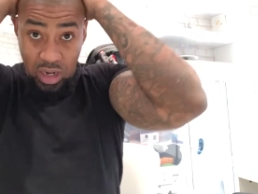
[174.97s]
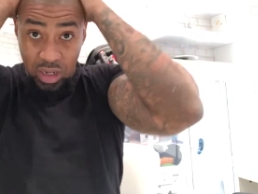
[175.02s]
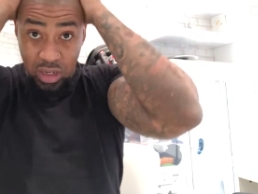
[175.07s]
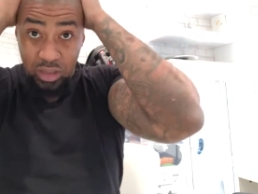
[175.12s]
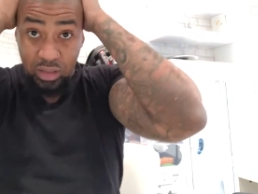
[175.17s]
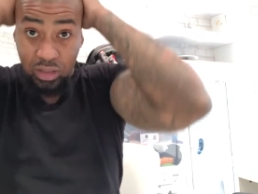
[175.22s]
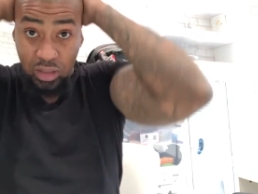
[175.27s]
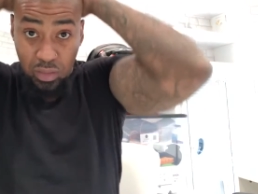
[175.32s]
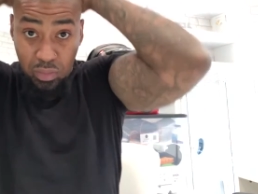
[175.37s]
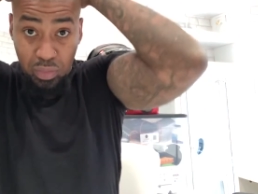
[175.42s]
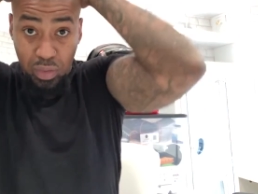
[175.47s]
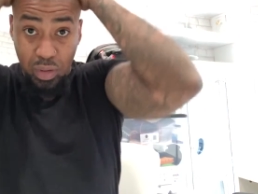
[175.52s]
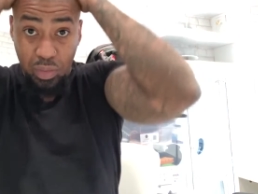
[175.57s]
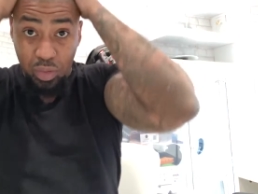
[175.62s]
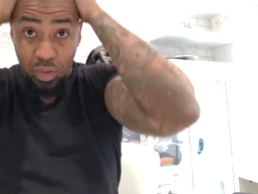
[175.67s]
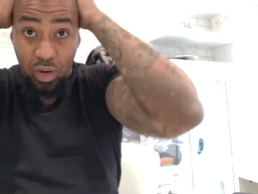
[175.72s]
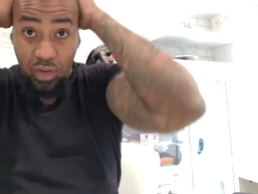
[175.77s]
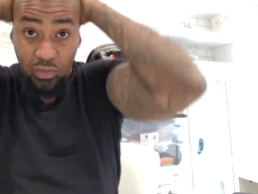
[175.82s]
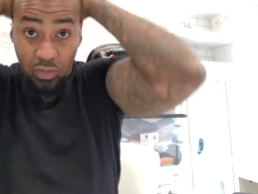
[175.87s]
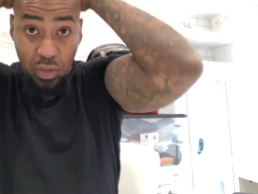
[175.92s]
Now some
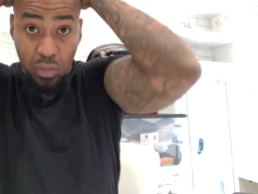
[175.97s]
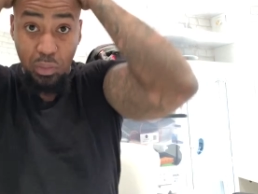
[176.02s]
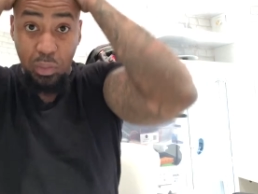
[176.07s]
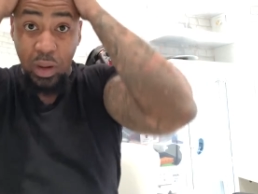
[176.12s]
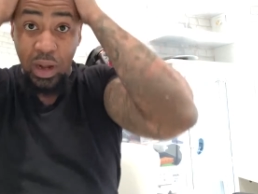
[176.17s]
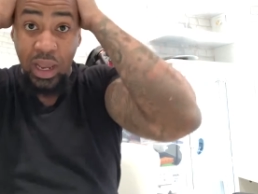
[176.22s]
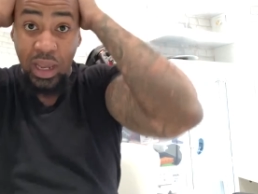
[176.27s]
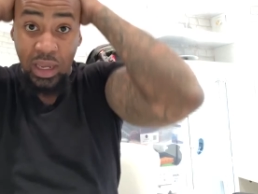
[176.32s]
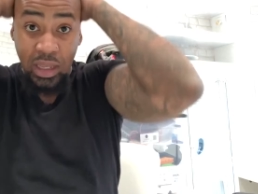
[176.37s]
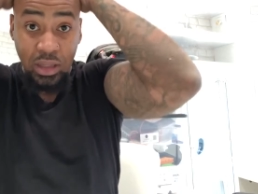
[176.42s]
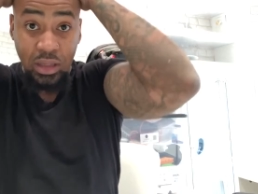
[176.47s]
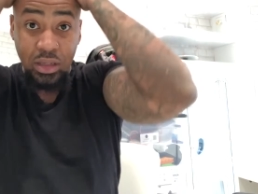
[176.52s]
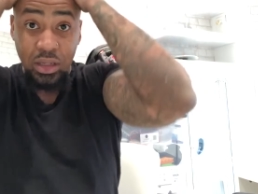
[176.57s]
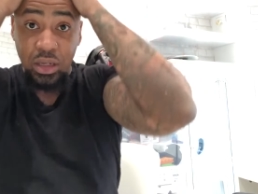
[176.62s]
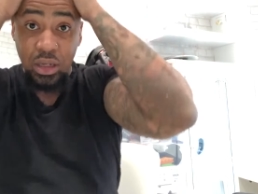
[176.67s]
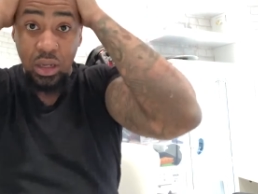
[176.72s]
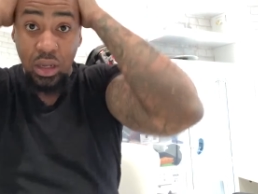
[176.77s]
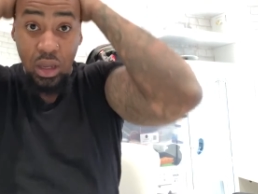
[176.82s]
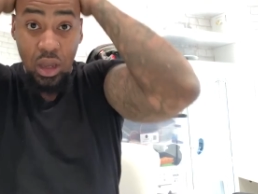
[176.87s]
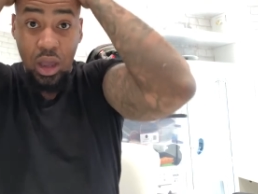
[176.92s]
people have complained
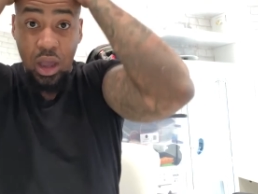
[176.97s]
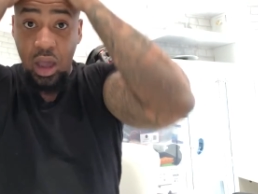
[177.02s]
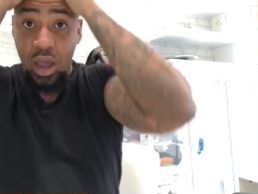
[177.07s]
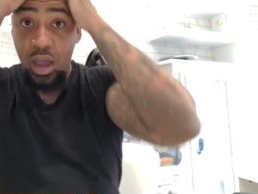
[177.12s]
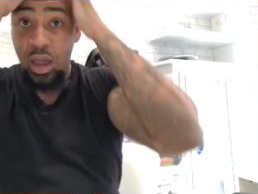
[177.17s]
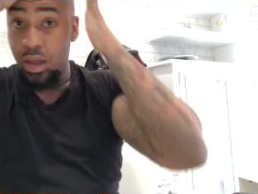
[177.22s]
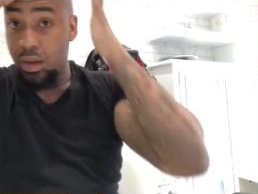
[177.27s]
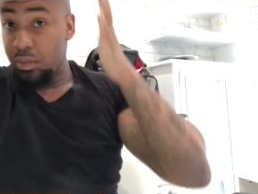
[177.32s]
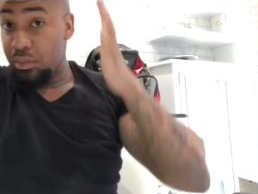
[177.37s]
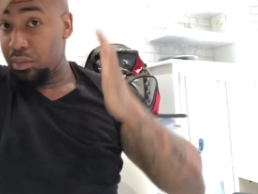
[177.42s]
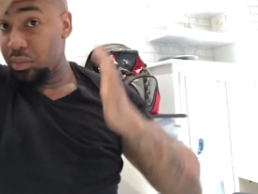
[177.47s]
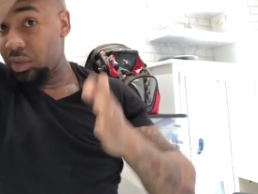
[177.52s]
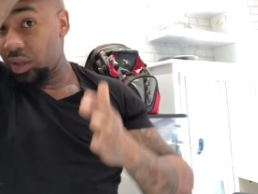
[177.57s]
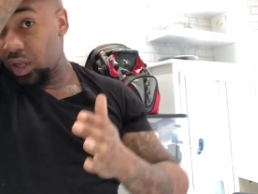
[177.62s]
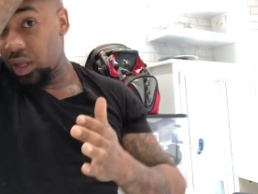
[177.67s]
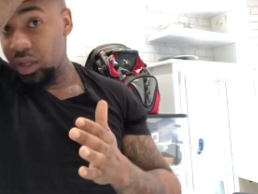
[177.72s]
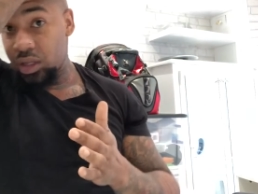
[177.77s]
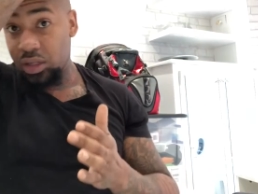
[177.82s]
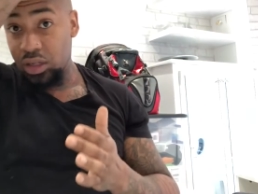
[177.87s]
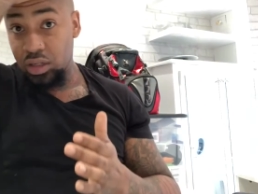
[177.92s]
um,
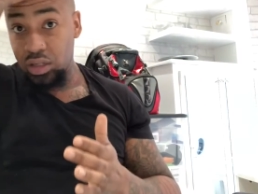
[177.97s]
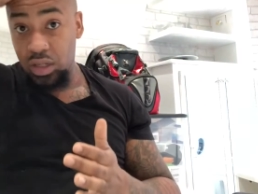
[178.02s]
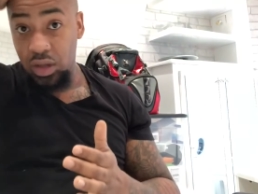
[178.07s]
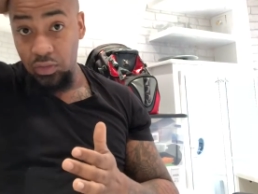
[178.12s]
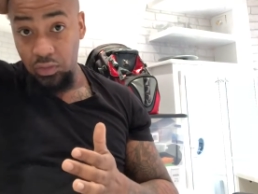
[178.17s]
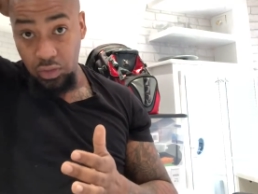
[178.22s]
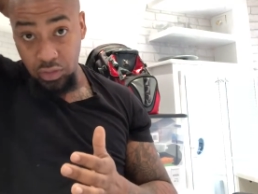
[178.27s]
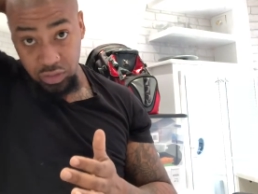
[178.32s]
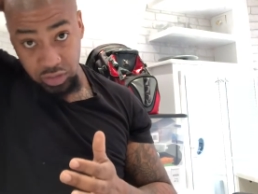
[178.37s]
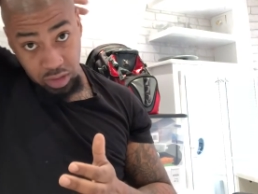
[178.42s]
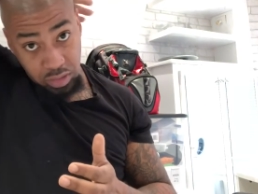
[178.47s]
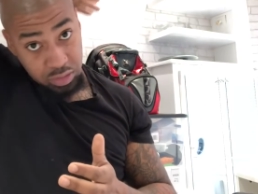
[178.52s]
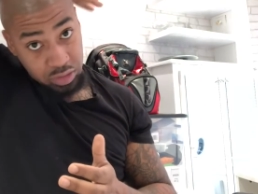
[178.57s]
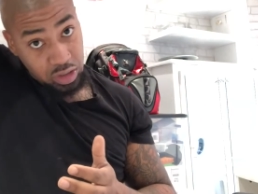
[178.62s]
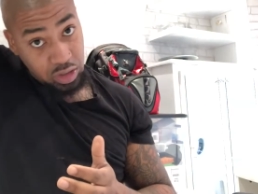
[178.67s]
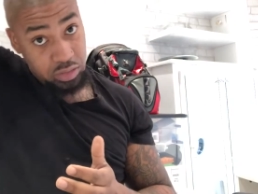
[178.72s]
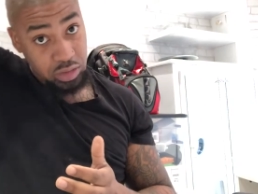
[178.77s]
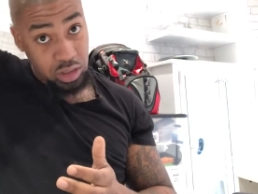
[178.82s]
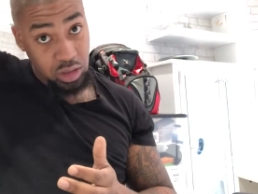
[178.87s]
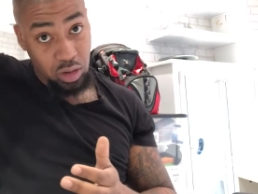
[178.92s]
that it does give off
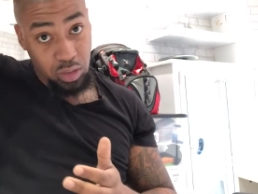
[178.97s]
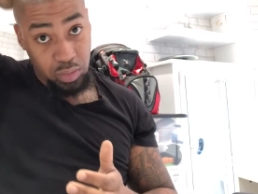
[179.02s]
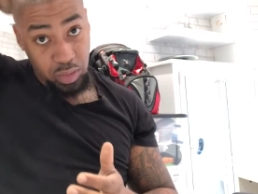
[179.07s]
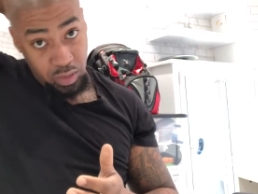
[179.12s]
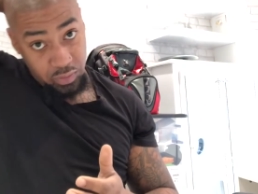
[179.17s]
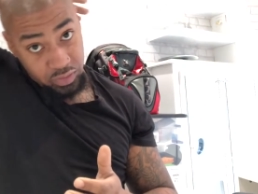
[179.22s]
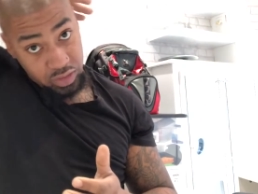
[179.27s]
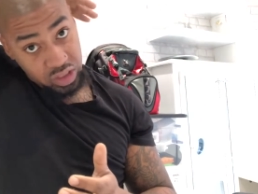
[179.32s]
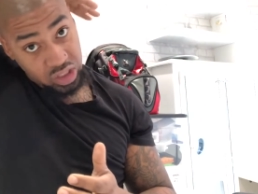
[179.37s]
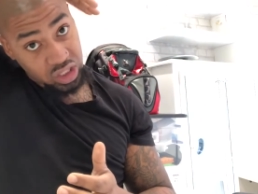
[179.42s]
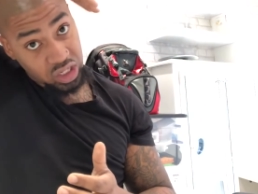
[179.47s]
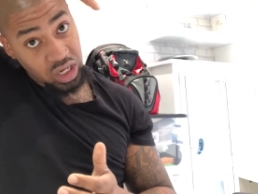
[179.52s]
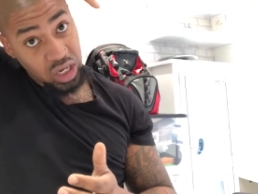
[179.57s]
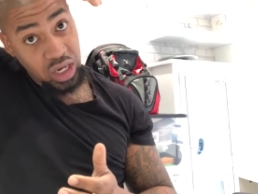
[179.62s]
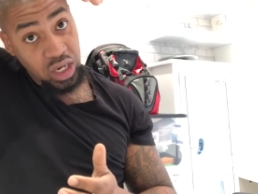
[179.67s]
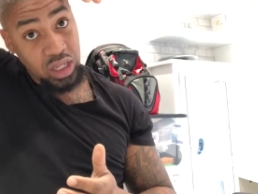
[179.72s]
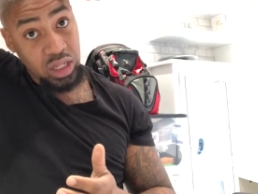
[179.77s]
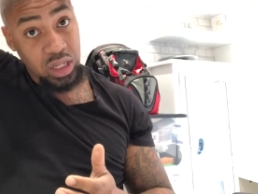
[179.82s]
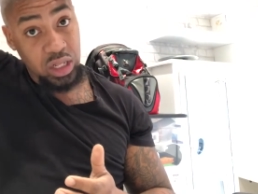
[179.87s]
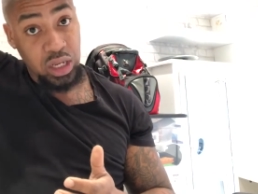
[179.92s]
sometimes a little bit of a
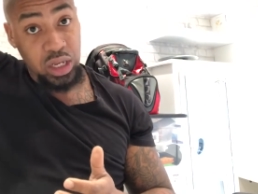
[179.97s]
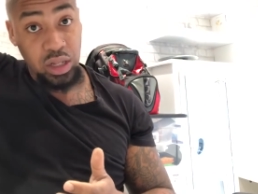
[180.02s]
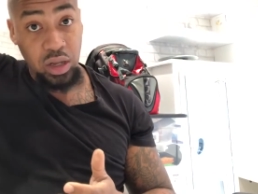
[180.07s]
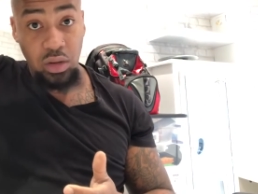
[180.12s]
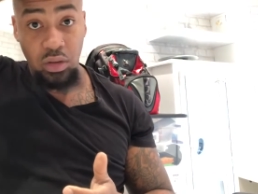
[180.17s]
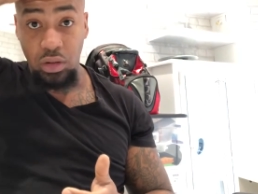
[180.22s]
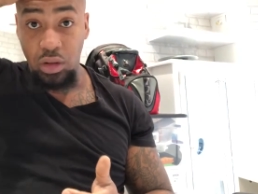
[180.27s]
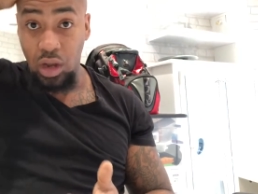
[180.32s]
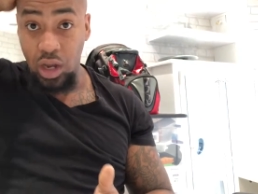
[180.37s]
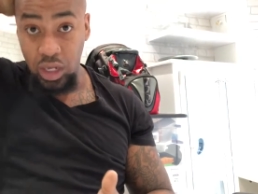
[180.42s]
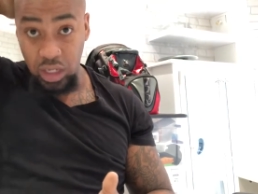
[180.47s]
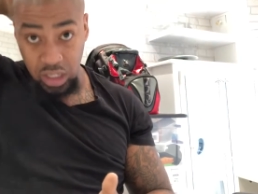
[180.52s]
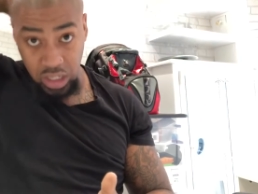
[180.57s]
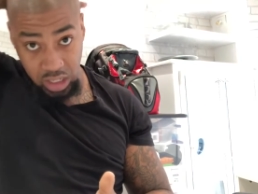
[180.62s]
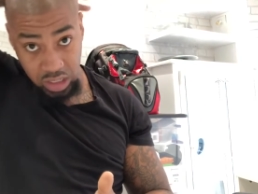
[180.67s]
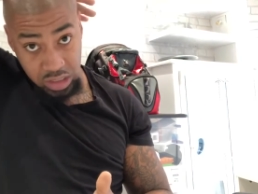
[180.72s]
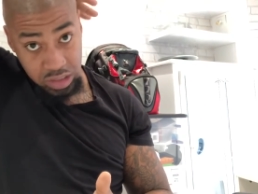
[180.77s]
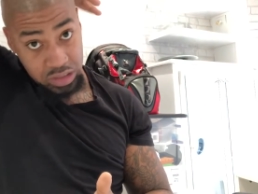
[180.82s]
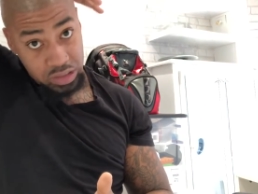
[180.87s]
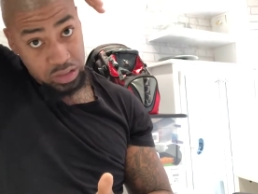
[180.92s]
sheen and they don't like
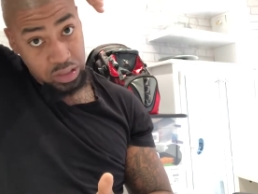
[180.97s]
it and in